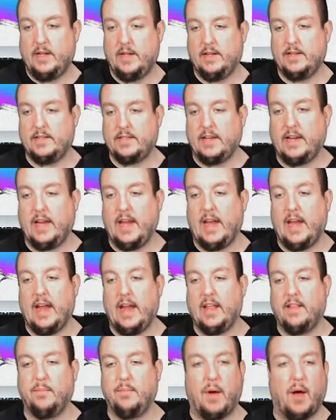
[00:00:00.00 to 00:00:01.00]
sticky
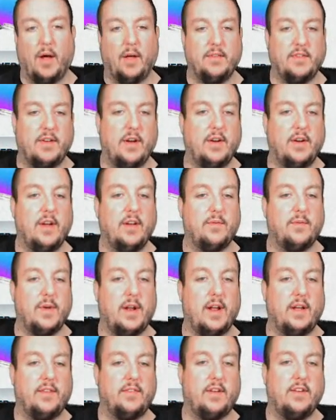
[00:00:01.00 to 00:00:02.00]
hands, balls, yo-yos. What
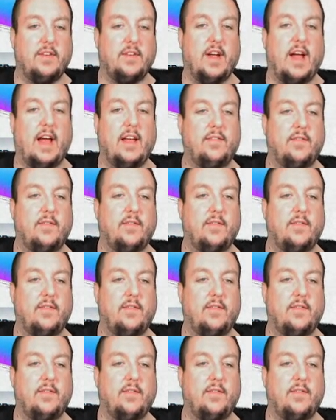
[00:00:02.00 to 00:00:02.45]
else could you ask